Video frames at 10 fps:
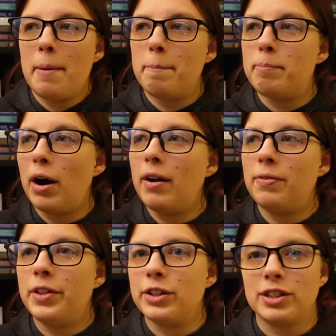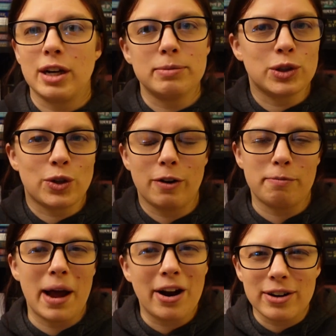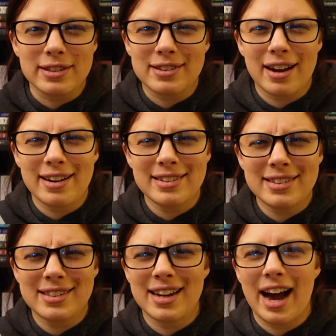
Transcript: but there's some sort of parasite.